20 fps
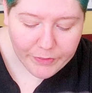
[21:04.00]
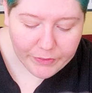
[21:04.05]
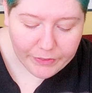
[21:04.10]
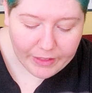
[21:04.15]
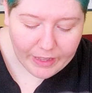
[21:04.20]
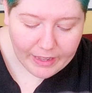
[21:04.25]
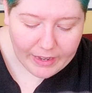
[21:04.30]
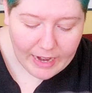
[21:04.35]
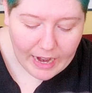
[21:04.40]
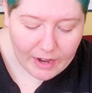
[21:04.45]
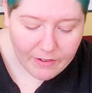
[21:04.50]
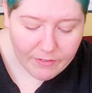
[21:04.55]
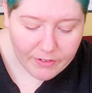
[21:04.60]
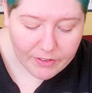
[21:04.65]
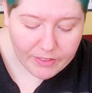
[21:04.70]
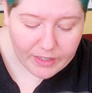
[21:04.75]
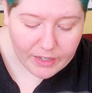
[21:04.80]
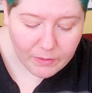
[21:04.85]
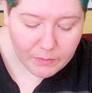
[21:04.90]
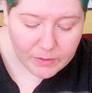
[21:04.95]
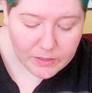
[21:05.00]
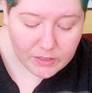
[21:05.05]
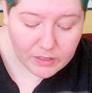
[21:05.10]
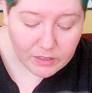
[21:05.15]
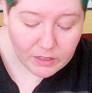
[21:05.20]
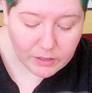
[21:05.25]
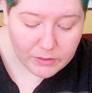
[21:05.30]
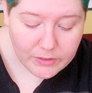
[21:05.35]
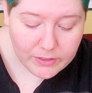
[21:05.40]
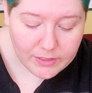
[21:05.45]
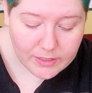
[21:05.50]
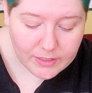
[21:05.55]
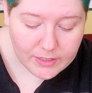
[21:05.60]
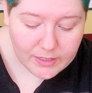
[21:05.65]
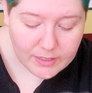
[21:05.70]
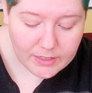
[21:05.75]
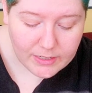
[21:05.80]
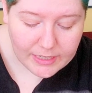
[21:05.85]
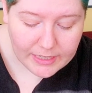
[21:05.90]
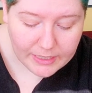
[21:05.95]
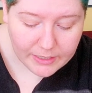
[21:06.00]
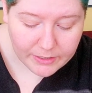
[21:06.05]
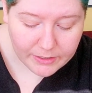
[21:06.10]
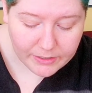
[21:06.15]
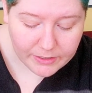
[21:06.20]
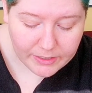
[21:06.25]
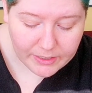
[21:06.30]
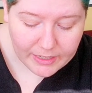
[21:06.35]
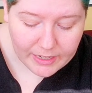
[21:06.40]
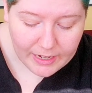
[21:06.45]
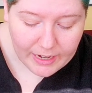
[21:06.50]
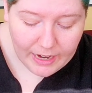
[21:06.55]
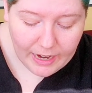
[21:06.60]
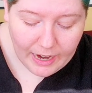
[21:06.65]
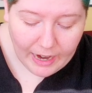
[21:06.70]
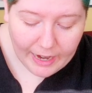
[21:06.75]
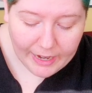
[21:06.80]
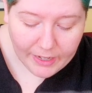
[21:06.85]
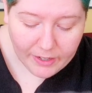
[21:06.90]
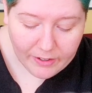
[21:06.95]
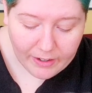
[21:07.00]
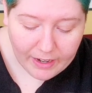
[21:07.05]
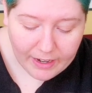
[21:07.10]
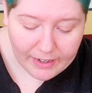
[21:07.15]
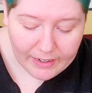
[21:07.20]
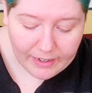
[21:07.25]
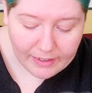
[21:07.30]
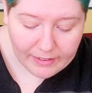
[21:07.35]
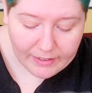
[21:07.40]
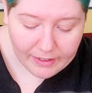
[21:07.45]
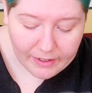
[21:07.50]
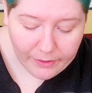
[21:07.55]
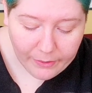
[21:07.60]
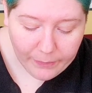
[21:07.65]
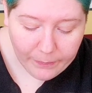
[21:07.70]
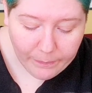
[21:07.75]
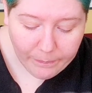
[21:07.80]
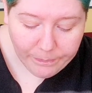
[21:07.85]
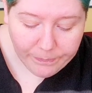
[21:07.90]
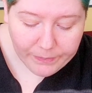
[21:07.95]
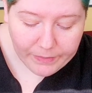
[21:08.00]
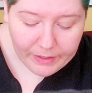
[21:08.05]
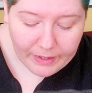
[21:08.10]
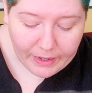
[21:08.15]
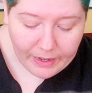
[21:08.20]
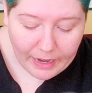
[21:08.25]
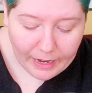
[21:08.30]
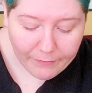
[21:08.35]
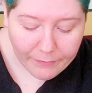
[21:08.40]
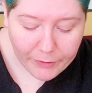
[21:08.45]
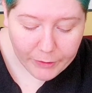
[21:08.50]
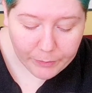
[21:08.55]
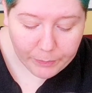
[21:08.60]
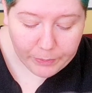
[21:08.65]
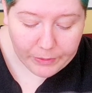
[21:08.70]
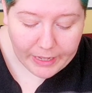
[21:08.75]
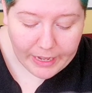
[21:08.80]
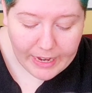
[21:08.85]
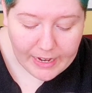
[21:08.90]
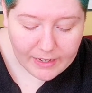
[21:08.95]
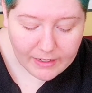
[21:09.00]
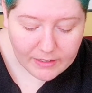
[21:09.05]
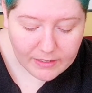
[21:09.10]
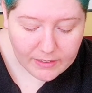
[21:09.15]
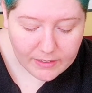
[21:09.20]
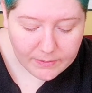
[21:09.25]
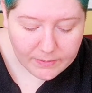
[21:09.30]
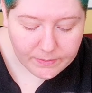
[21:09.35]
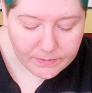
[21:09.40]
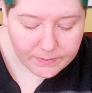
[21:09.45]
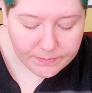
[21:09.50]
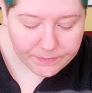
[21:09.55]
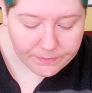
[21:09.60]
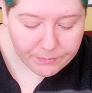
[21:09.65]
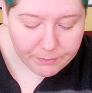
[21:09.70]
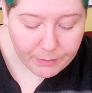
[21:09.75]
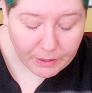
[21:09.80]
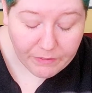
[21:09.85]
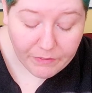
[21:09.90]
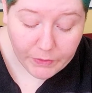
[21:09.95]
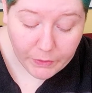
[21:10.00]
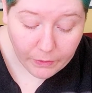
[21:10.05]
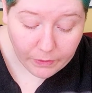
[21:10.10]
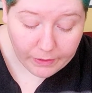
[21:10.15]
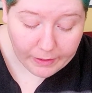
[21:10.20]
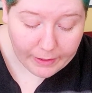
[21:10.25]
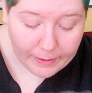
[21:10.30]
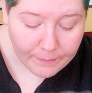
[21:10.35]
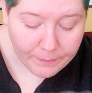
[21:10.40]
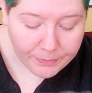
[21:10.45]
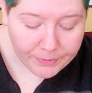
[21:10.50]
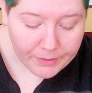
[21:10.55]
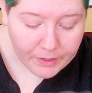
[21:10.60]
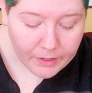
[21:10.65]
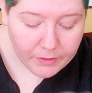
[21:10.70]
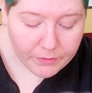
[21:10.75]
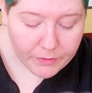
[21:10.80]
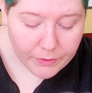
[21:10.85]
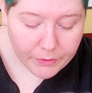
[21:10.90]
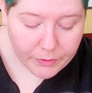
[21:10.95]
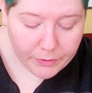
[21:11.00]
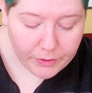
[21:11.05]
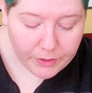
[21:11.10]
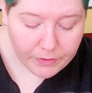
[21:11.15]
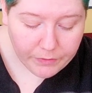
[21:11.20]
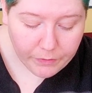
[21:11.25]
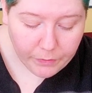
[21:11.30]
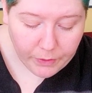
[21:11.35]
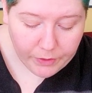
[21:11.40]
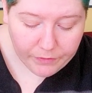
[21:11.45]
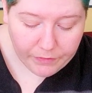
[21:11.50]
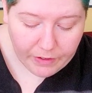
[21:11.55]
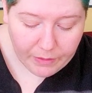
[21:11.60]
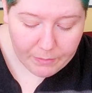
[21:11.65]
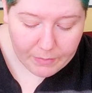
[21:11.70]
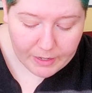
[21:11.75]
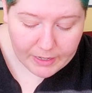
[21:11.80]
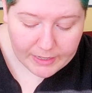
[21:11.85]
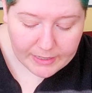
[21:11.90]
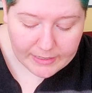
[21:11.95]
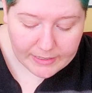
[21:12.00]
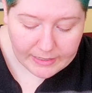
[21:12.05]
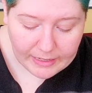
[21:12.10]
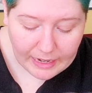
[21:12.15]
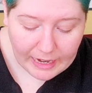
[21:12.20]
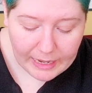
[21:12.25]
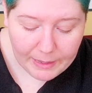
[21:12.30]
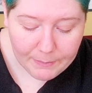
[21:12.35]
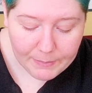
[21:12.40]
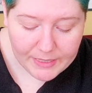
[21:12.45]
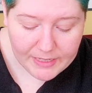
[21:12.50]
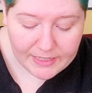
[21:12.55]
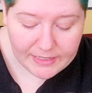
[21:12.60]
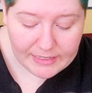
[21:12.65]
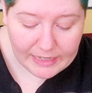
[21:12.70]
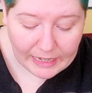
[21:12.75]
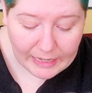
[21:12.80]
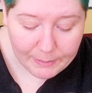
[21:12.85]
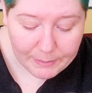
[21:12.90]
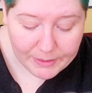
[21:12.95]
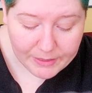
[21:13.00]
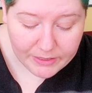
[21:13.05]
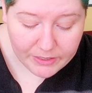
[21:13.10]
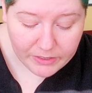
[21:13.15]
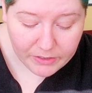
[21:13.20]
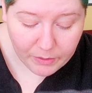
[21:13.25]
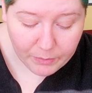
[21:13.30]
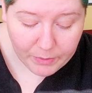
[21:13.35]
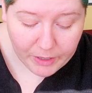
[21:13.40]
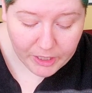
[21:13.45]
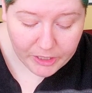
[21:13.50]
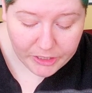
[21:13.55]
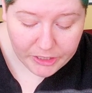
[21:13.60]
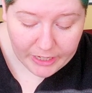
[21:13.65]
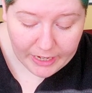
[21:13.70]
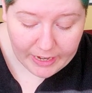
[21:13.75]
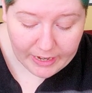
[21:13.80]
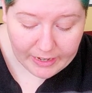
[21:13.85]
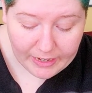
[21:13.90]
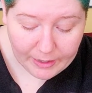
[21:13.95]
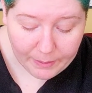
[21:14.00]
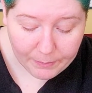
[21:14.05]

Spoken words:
that, everything was close to tears. I cried a little after playing my viola for 30 to 45 minutes. I miss Diamond so much, and